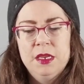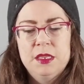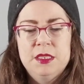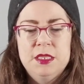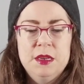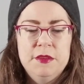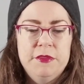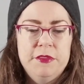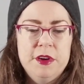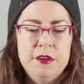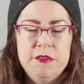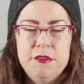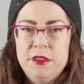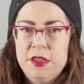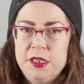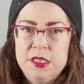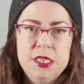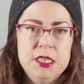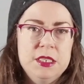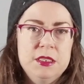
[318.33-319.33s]
Except for
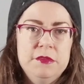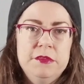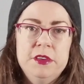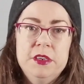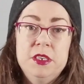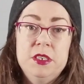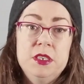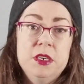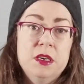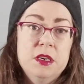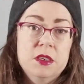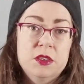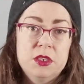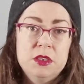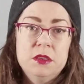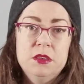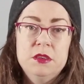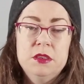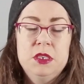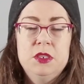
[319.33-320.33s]
everything takes a very dark
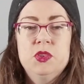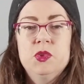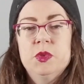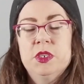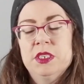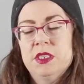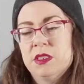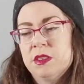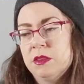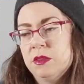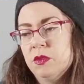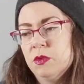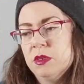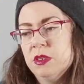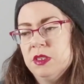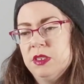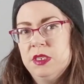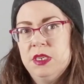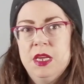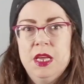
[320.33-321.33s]
turn and twist
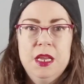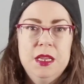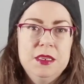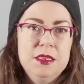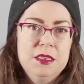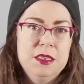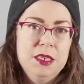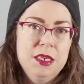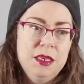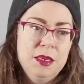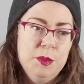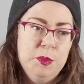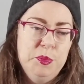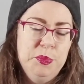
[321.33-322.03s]
towards the end.